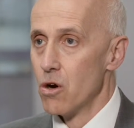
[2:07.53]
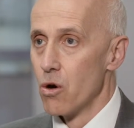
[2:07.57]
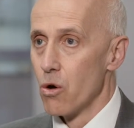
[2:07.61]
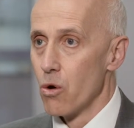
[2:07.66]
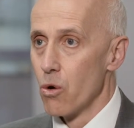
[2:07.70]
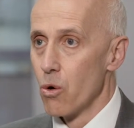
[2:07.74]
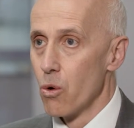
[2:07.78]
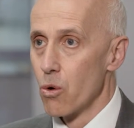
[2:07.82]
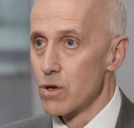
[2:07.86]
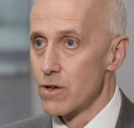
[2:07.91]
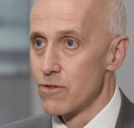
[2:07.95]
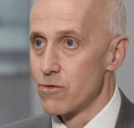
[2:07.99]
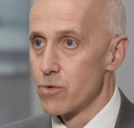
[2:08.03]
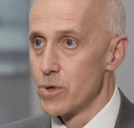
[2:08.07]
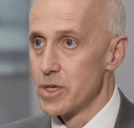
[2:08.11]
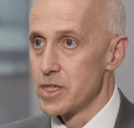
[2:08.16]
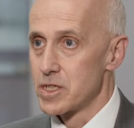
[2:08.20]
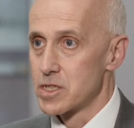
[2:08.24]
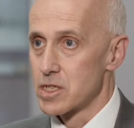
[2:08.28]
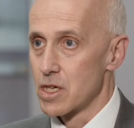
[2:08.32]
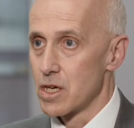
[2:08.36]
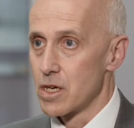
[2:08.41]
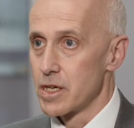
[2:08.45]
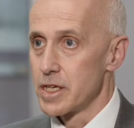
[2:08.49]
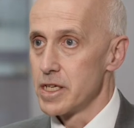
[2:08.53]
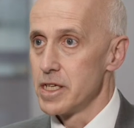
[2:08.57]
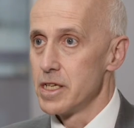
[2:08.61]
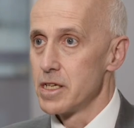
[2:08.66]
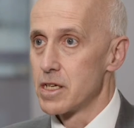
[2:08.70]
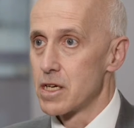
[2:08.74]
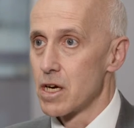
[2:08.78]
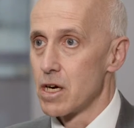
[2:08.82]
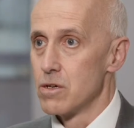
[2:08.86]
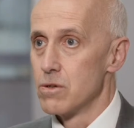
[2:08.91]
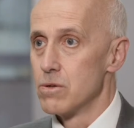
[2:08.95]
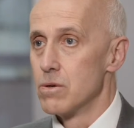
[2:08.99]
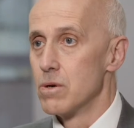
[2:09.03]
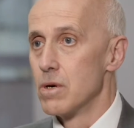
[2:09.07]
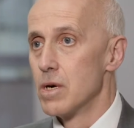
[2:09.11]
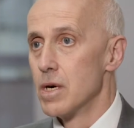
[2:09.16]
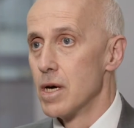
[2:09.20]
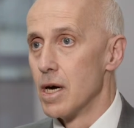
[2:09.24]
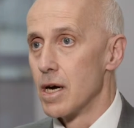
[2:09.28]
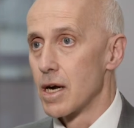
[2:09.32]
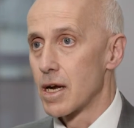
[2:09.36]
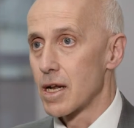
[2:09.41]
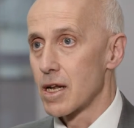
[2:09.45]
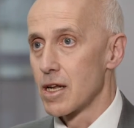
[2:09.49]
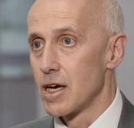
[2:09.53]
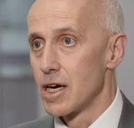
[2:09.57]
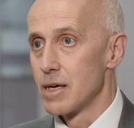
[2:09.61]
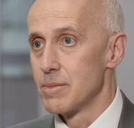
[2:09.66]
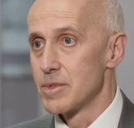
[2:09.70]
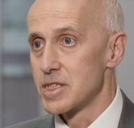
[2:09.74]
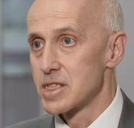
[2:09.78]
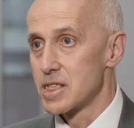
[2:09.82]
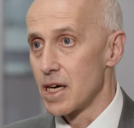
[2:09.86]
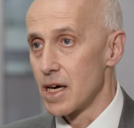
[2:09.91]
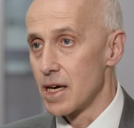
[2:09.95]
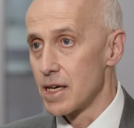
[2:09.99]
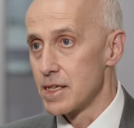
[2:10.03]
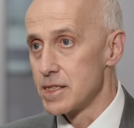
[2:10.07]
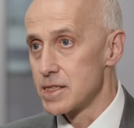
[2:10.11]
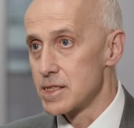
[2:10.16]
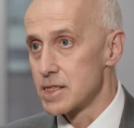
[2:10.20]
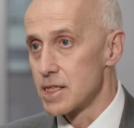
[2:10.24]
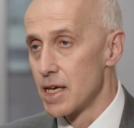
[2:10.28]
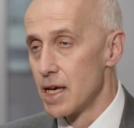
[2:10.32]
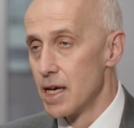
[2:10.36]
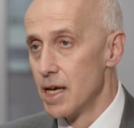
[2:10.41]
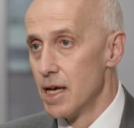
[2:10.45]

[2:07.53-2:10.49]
all of which are eco-acclimatised,